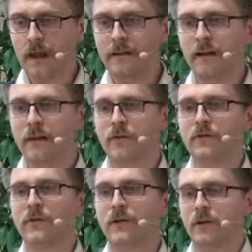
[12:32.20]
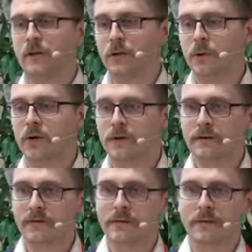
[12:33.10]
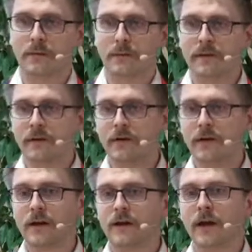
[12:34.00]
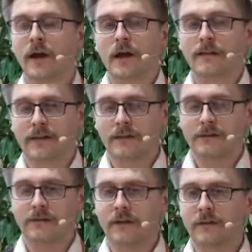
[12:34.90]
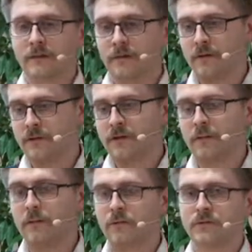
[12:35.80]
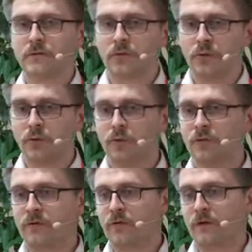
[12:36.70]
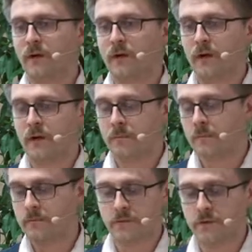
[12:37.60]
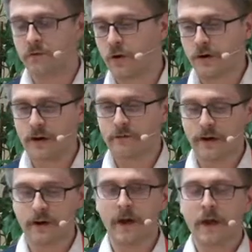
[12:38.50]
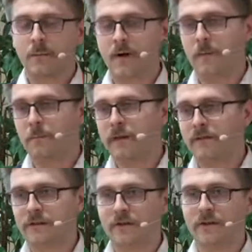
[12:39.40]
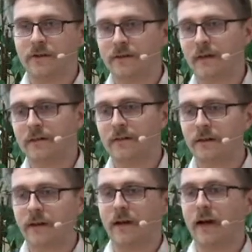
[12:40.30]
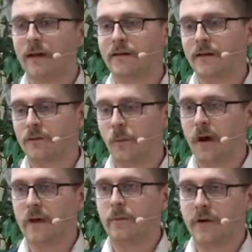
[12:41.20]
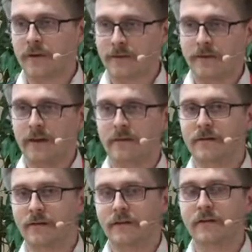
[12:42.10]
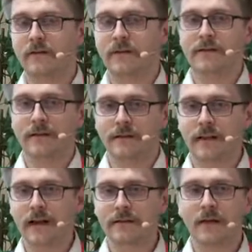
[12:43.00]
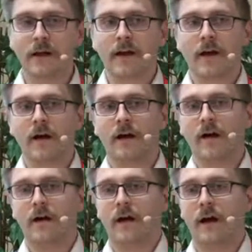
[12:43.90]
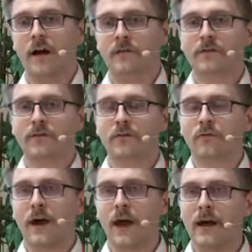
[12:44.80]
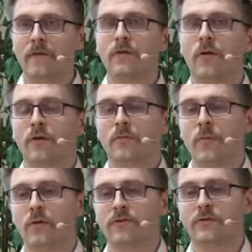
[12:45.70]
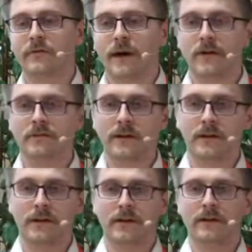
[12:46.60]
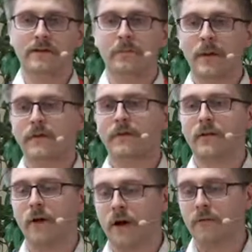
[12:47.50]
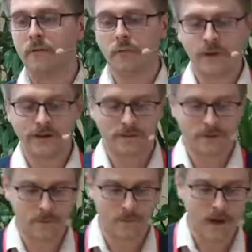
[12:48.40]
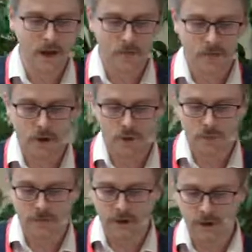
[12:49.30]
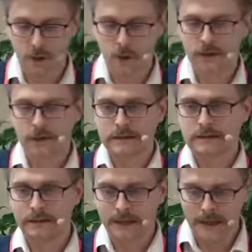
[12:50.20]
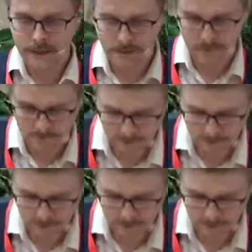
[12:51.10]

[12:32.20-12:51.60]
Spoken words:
any good journalistic material that is not a simple news story like Prime Minister said X and Y, President said this and that, has to have, or most likely is better off with some form of additional data